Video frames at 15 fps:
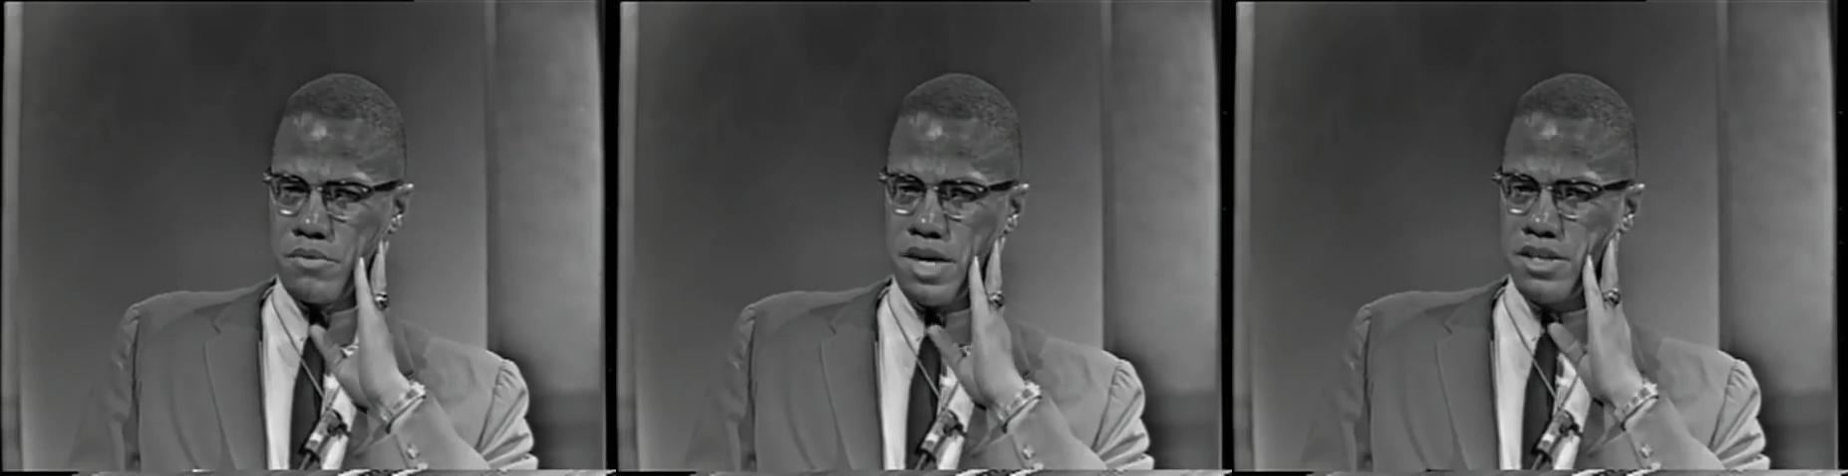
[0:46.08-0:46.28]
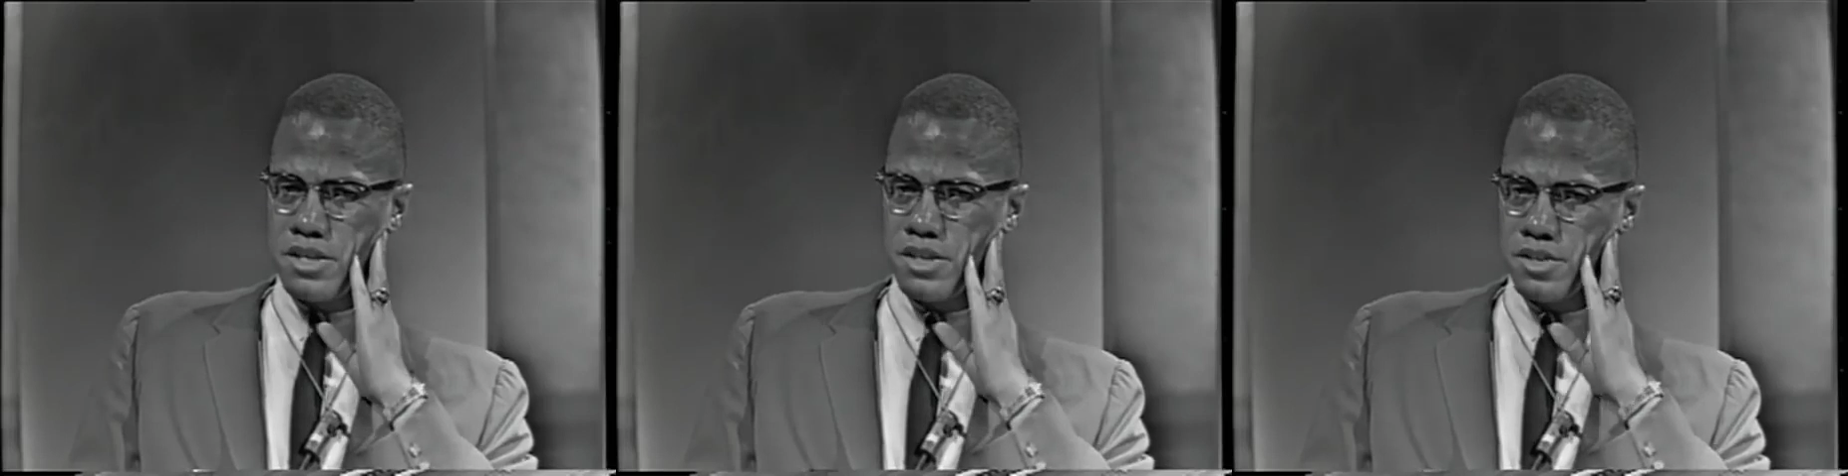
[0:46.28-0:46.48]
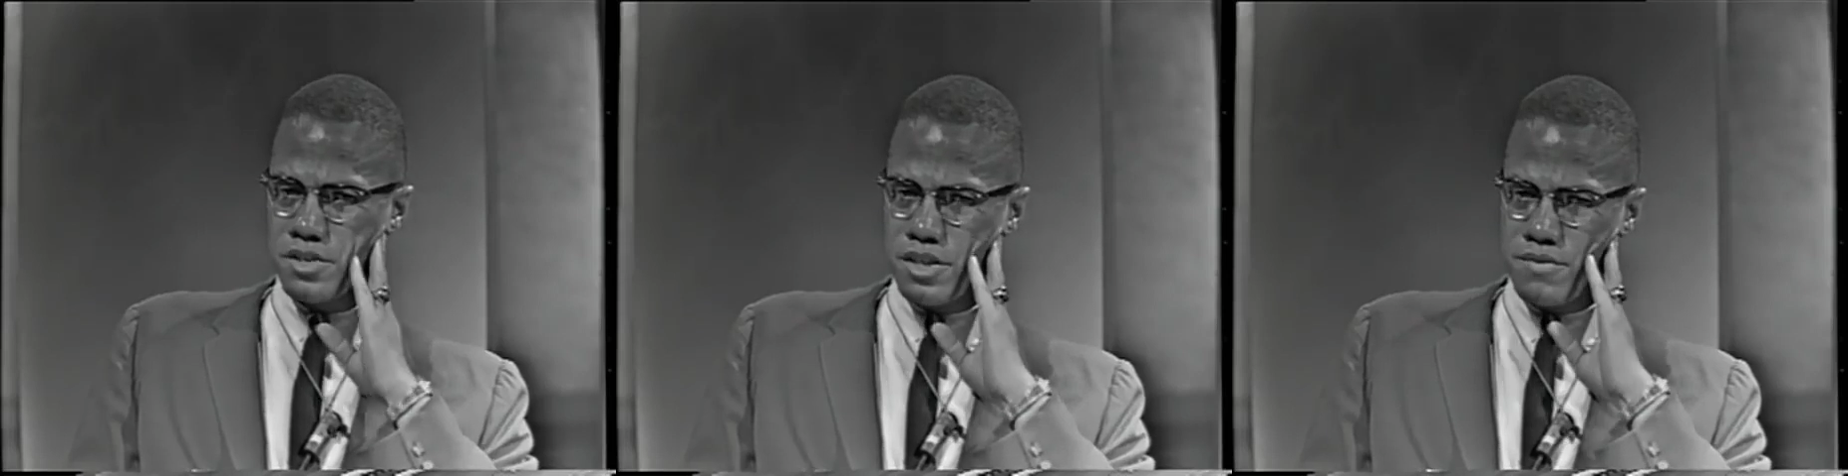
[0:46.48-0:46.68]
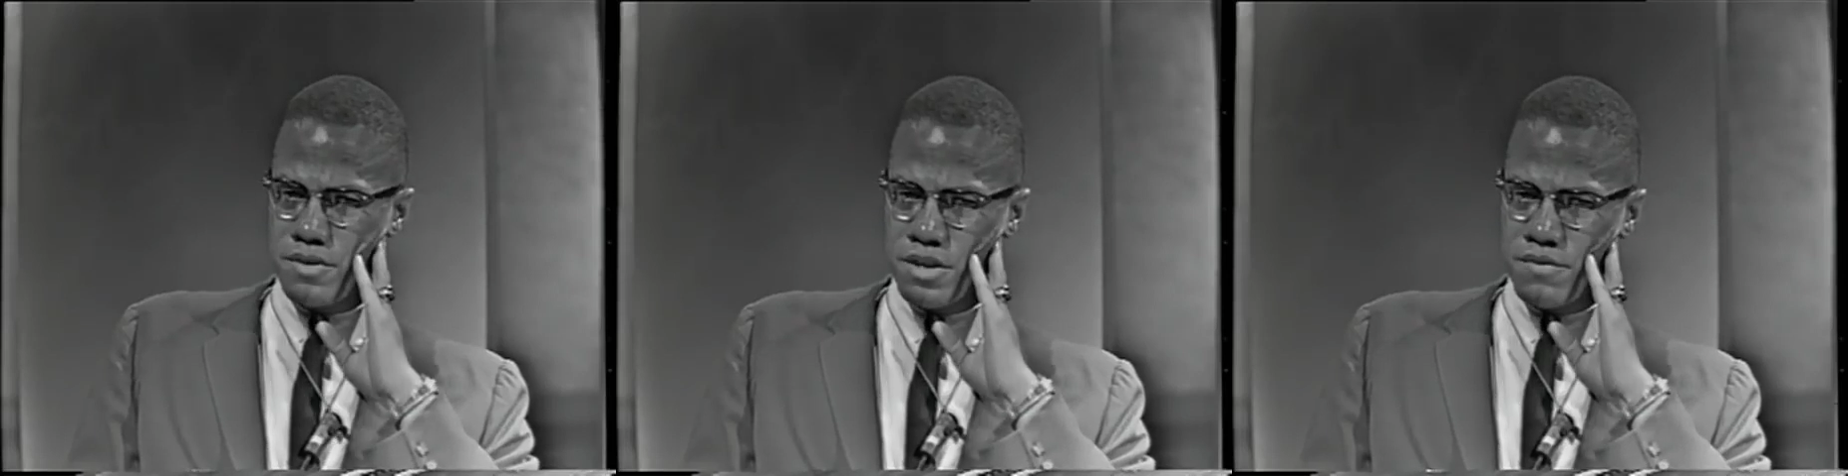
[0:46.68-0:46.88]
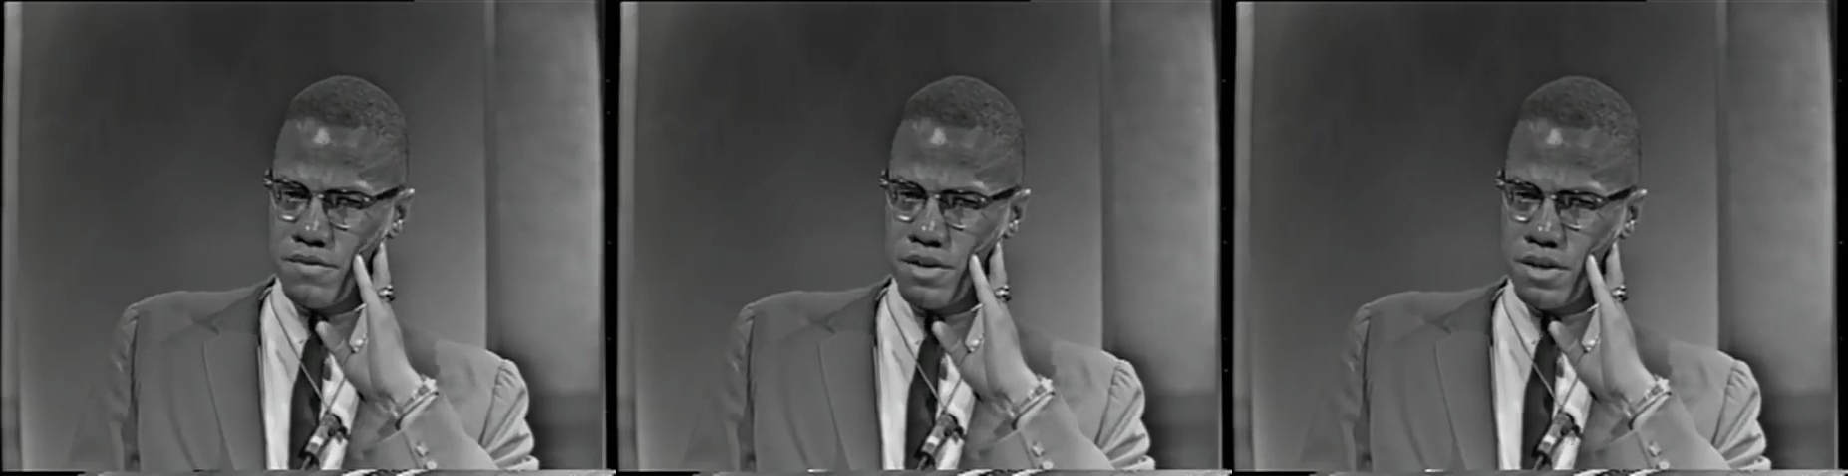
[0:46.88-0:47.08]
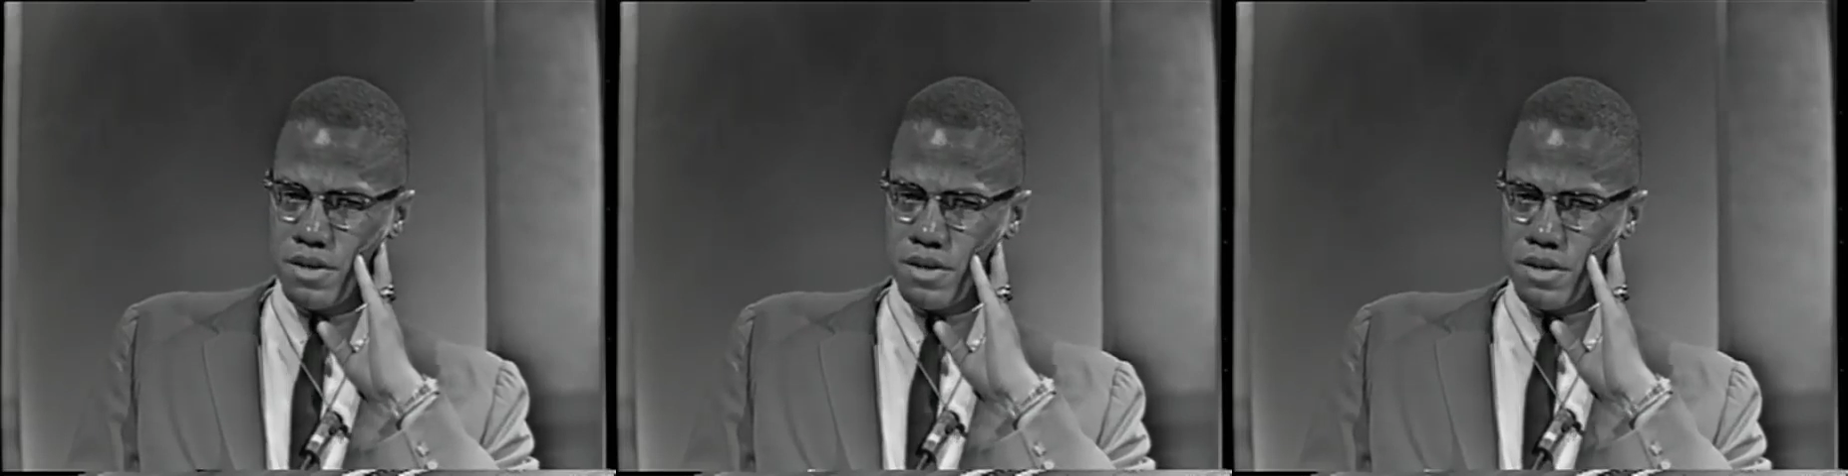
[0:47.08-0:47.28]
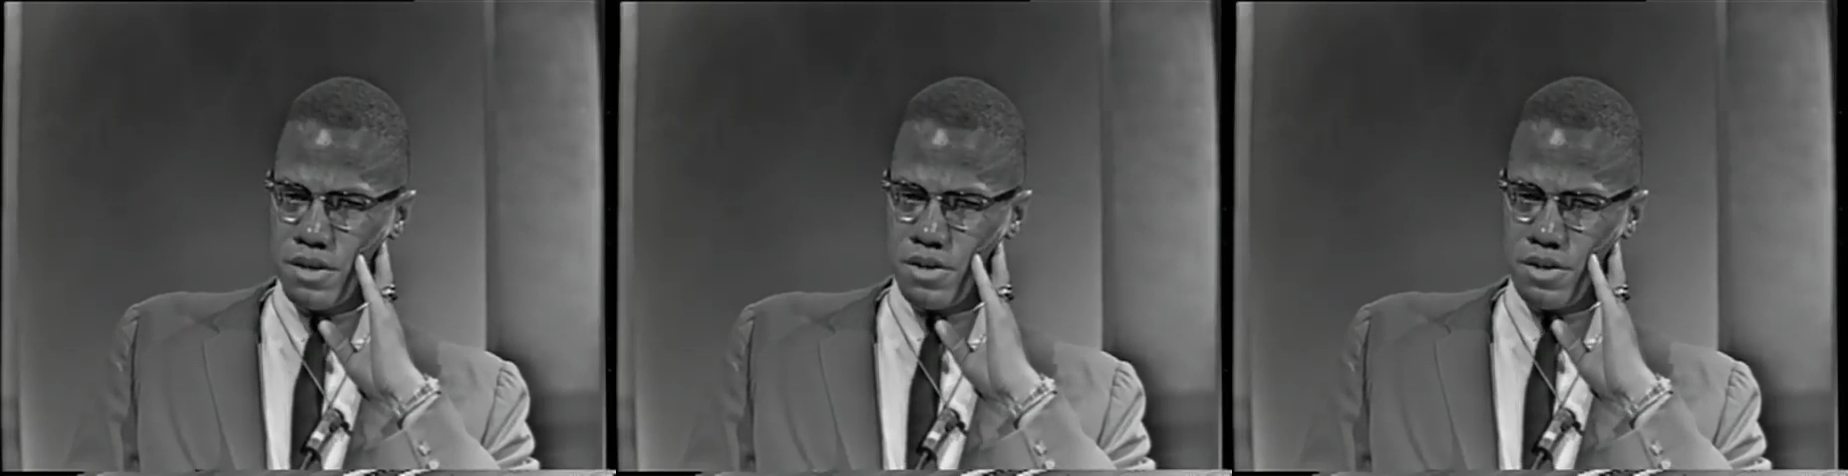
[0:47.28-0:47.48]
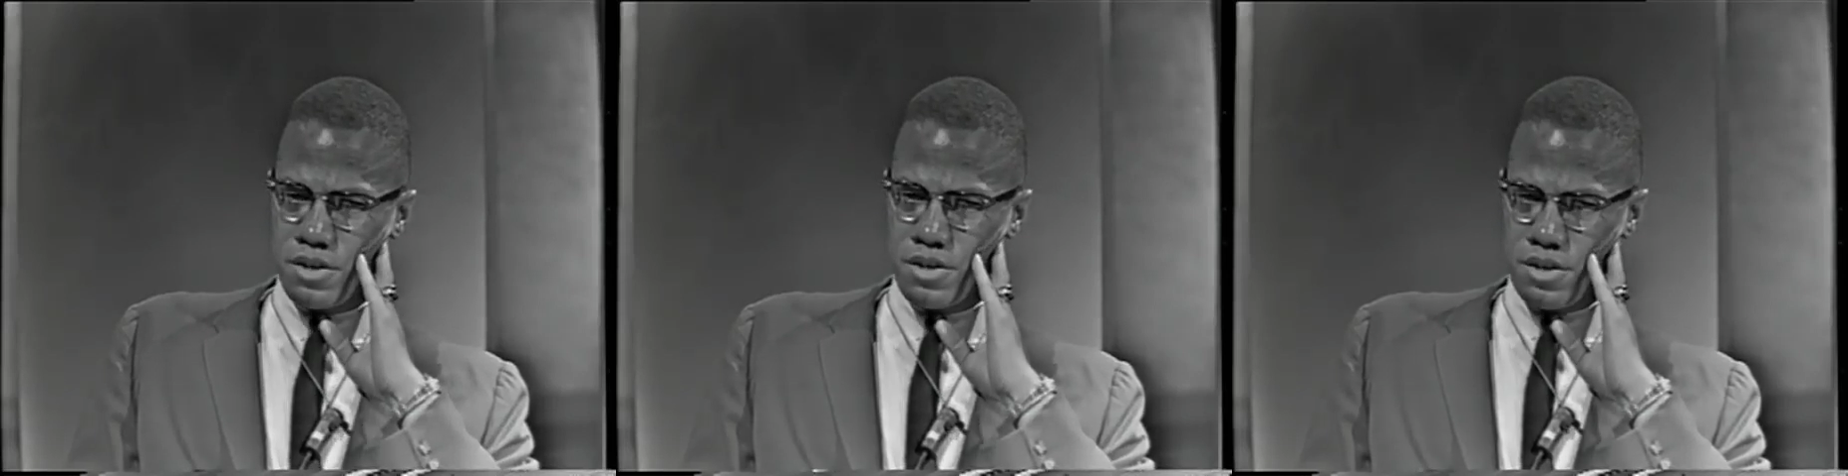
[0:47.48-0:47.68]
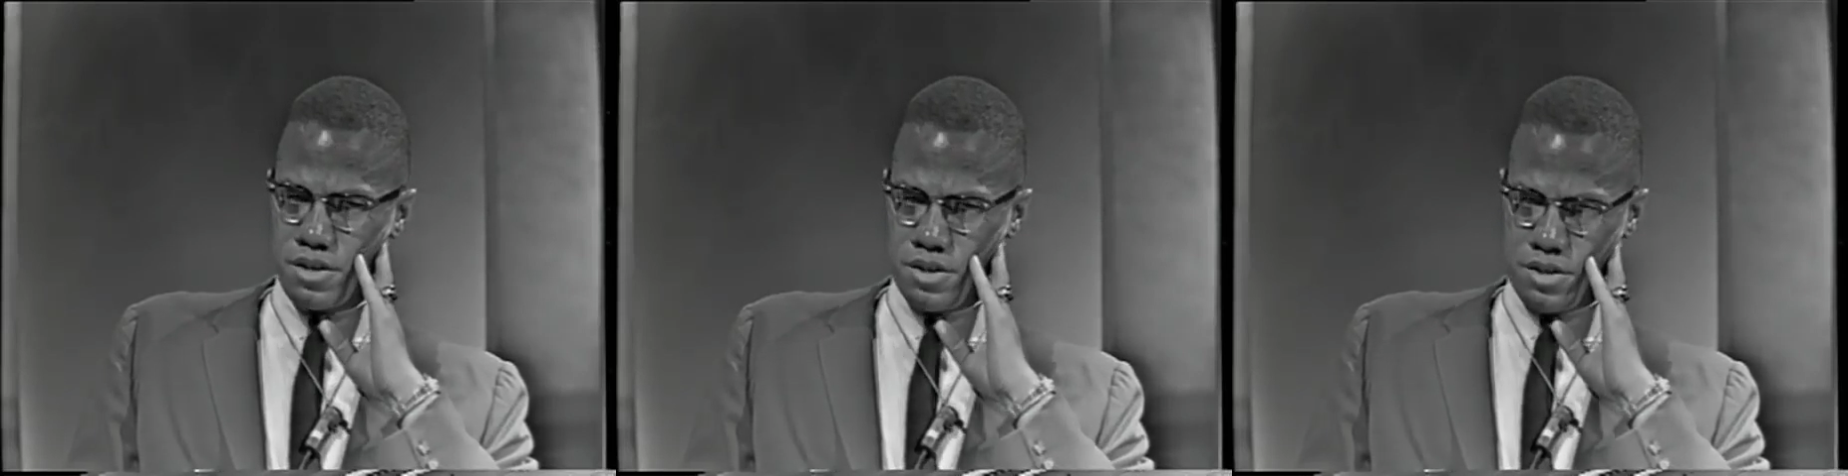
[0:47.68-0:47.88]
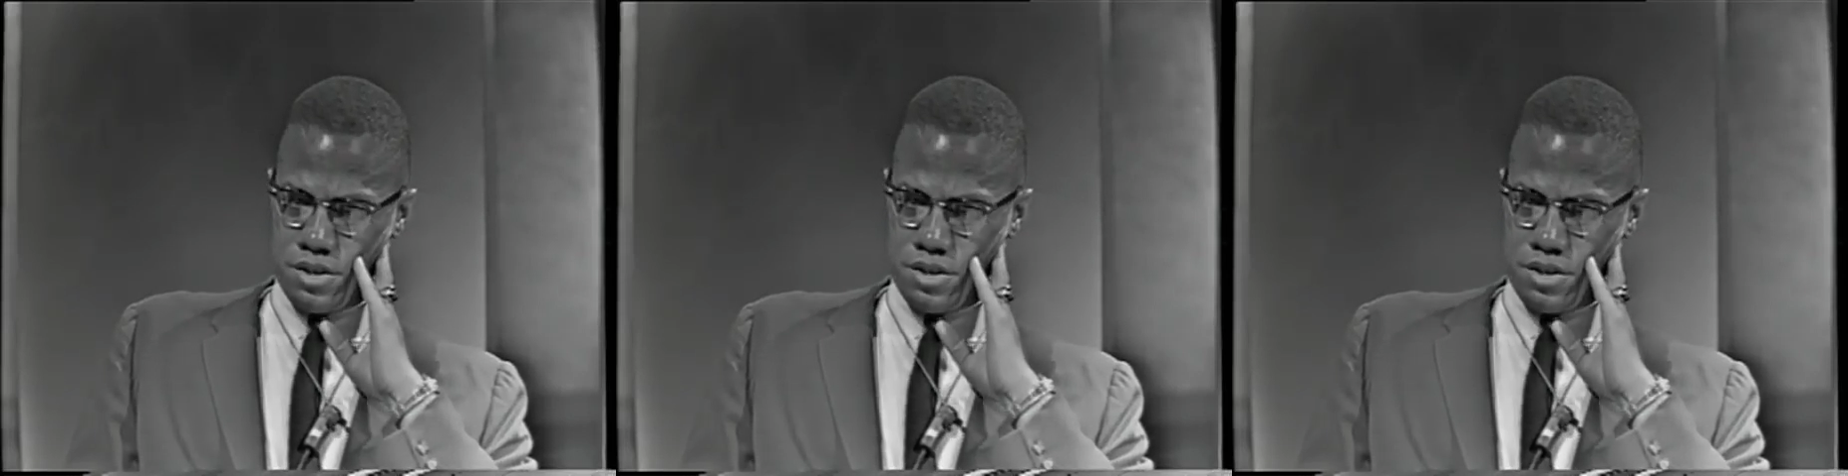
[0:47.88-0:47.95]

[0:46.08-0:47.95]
white conservative in,